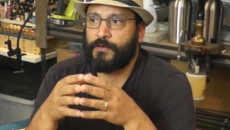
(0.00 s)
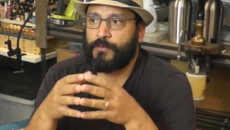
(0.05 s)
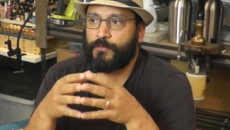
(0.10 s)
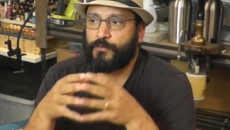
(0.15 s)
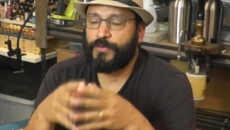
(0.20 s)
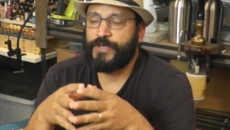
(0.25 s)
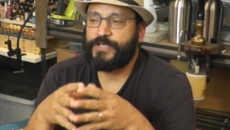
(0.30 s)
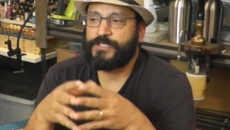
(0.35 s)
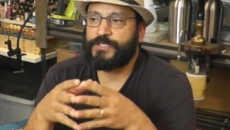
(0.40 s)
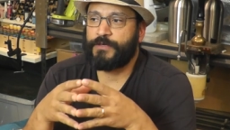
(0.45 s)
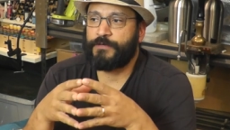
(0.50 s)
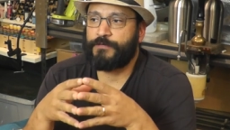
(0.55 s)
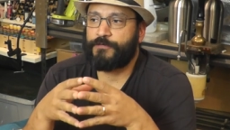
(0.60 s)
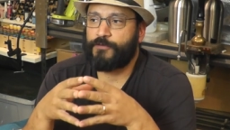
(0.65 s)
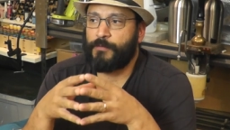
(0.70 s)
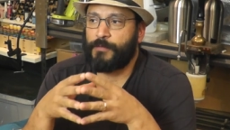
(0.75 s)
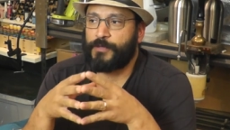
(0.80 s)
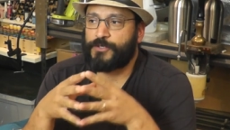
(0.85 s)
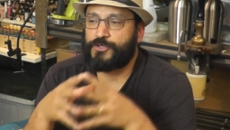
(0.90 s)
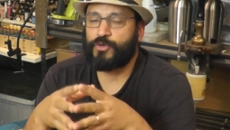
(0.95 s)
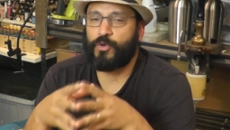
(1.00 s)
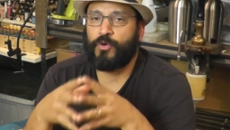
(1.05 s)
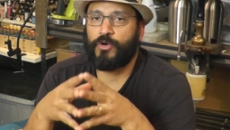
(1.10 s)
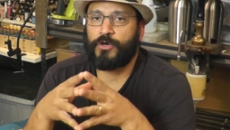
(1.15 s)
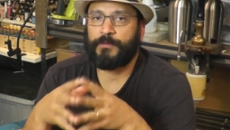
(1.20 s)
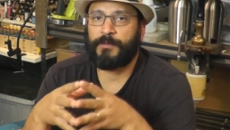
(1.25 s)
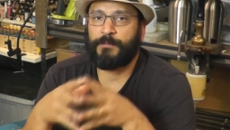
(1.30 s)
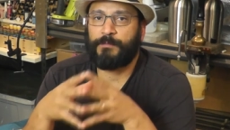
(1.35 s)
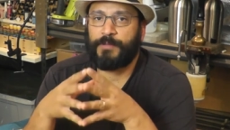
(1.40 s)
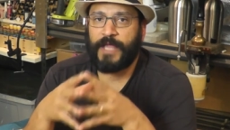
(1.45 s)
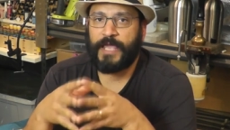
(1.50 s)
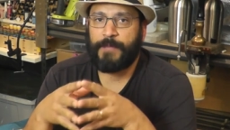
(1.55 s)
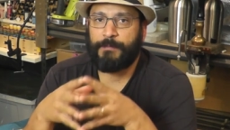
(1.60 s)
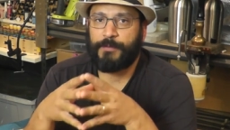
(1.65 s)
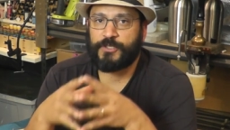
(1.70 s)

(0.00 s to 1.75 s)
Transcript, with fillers: written from a tournament play